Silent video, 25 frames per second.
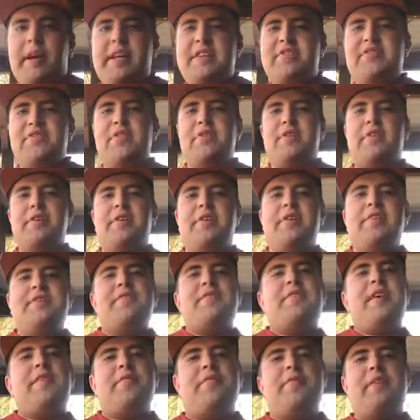soccer is
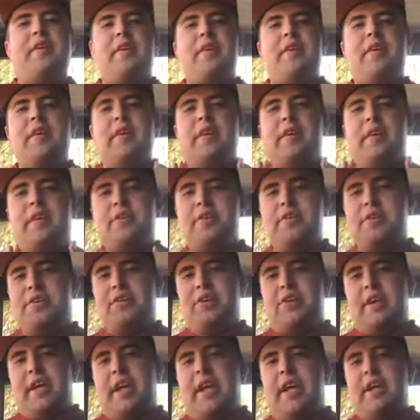definitely a good
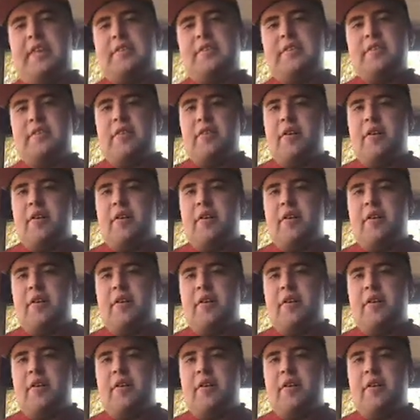chance